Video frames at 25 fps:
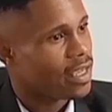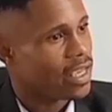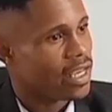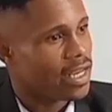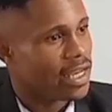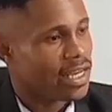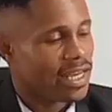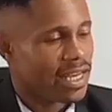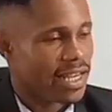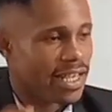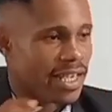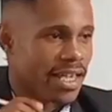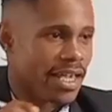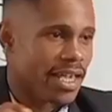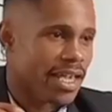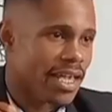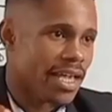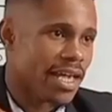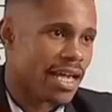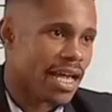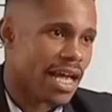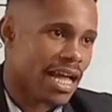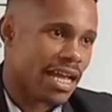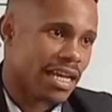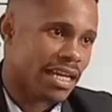In the
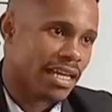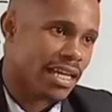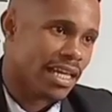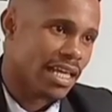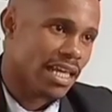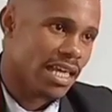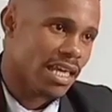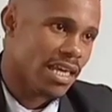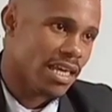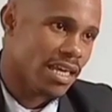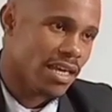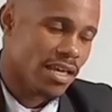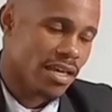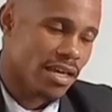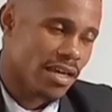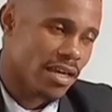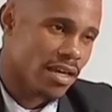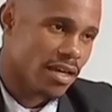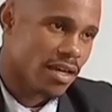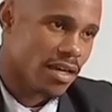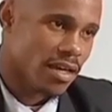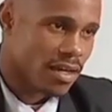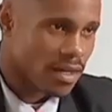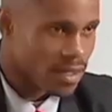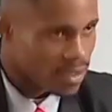A and E
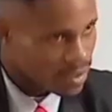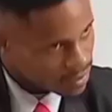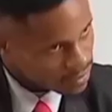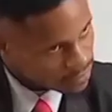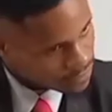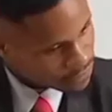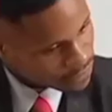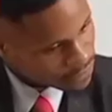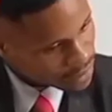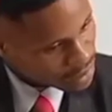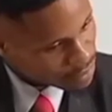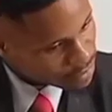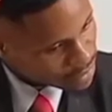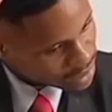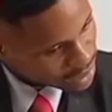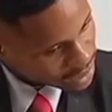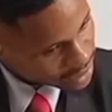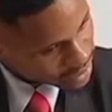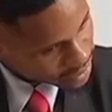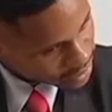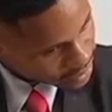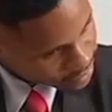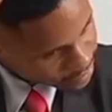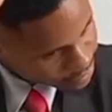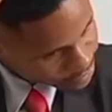
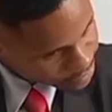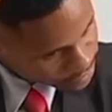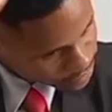family.